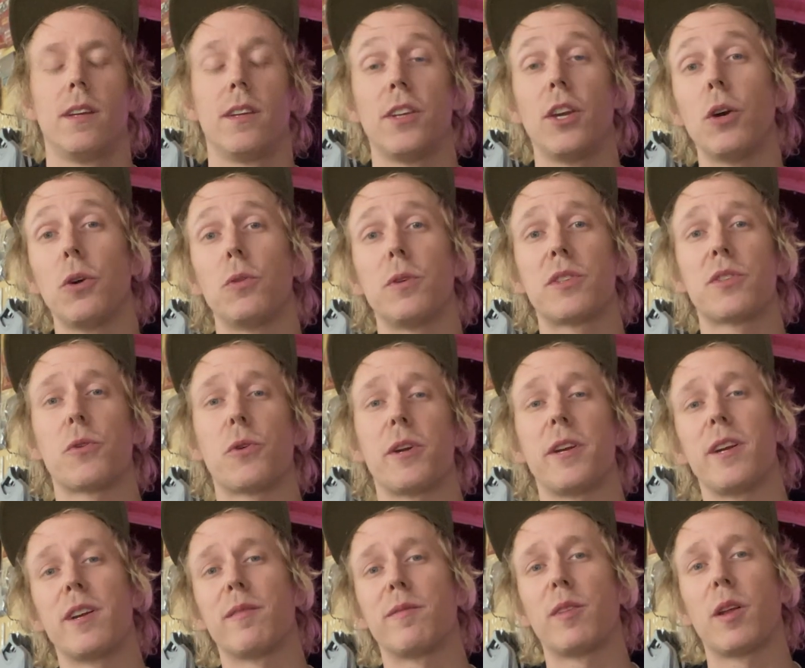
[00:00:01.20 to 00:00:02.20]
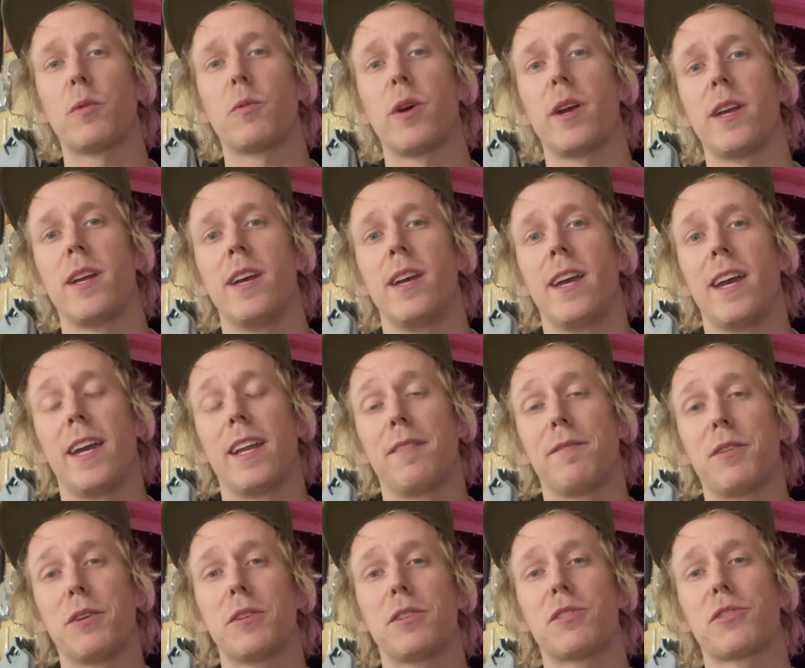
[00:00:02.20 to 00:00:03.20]
Yo, it's Cory here at Floodway, and
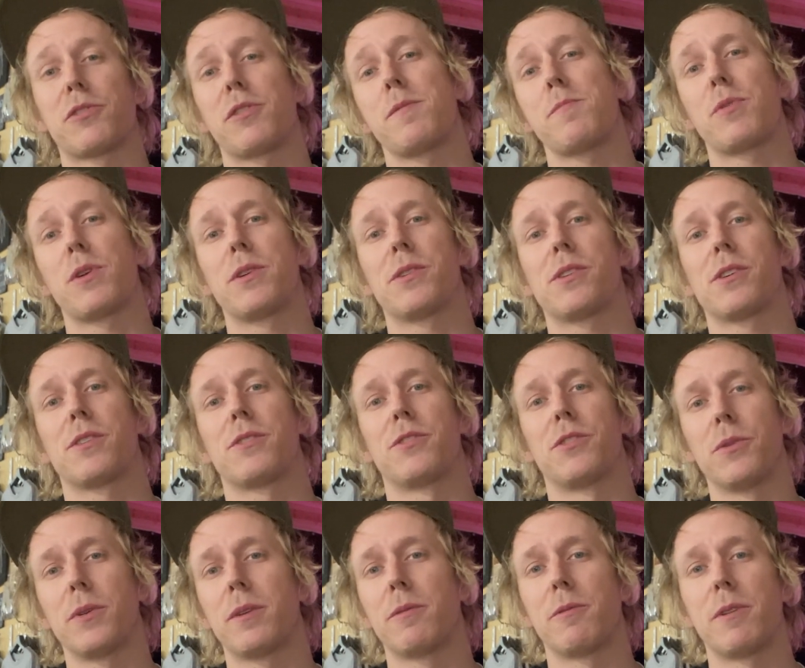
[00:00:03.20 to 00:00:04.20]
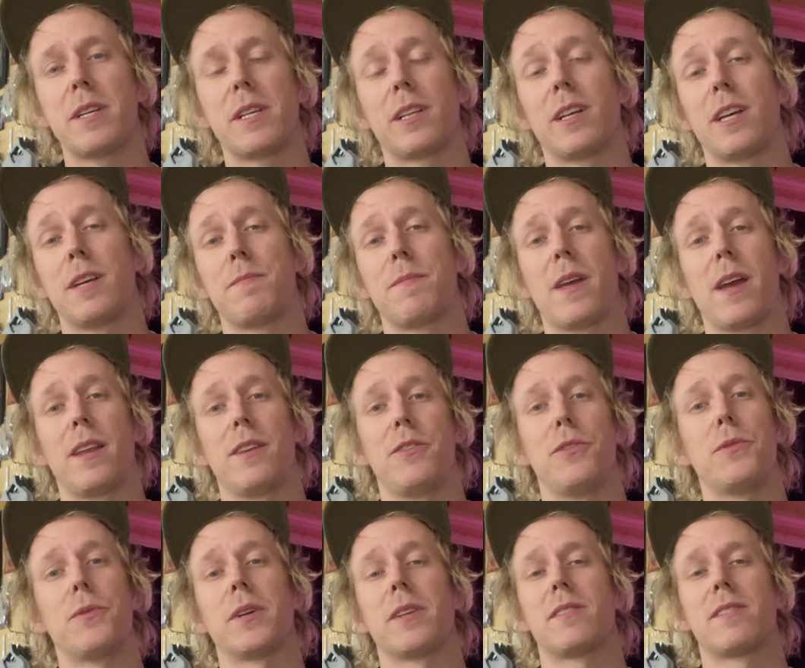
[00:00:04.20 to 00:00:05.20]
if you're a screen printer doing reclaim, then
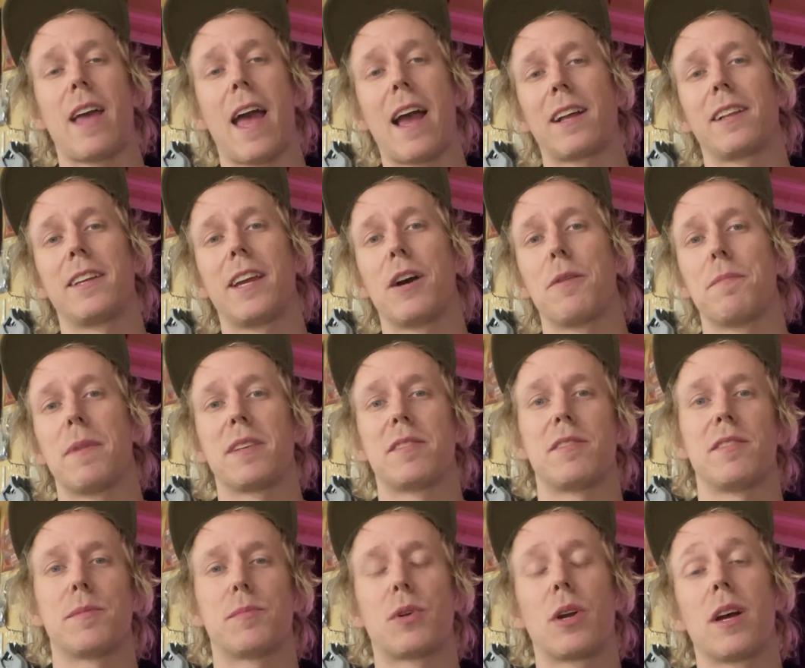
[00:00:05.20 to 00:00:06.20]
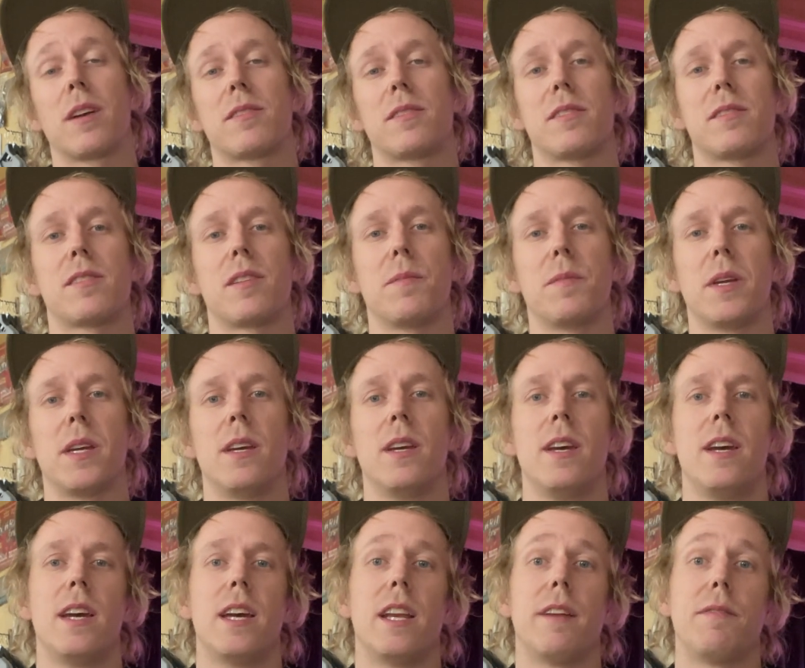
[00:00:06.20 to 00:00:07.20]
you know exactly how messy the process can be.
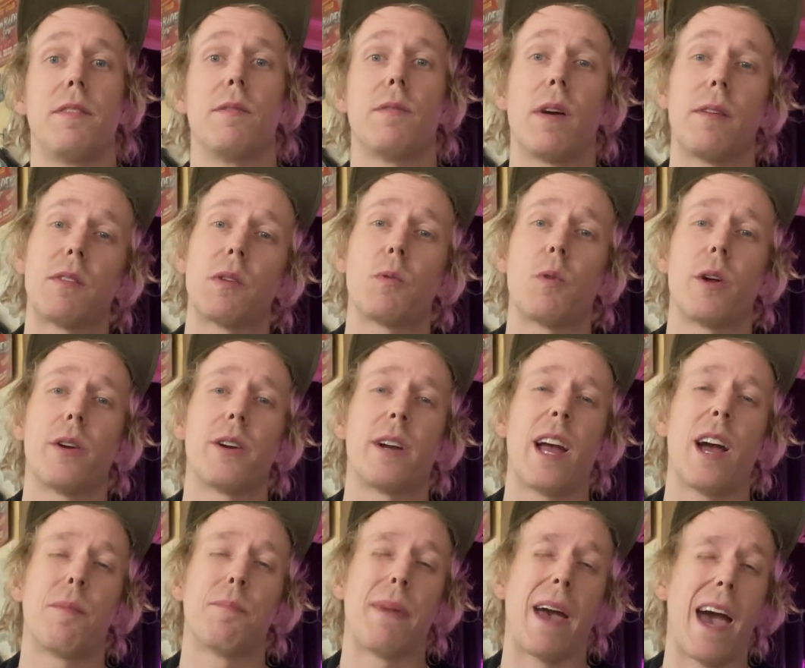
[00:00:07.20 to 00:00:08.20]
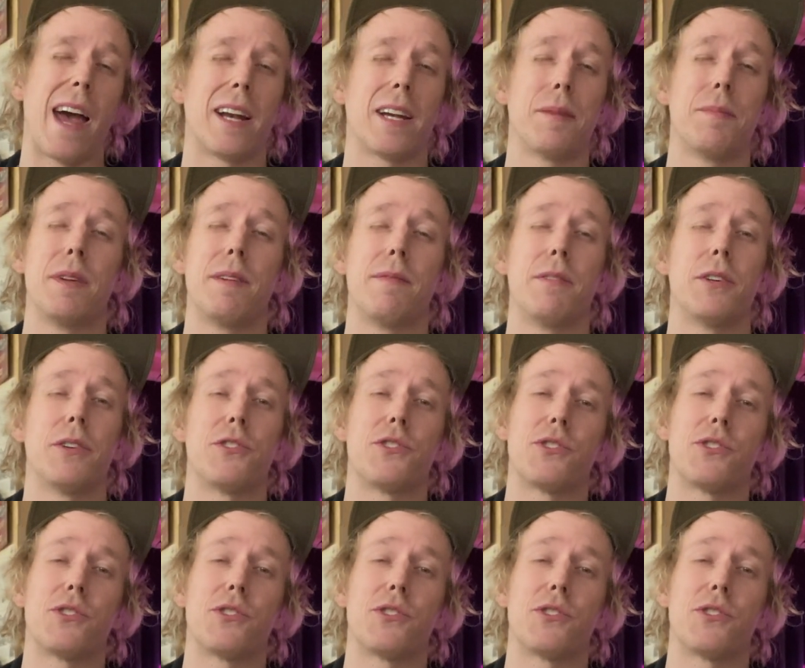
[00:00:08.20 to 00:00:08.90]
And if you've ever wondered how bad it can be for your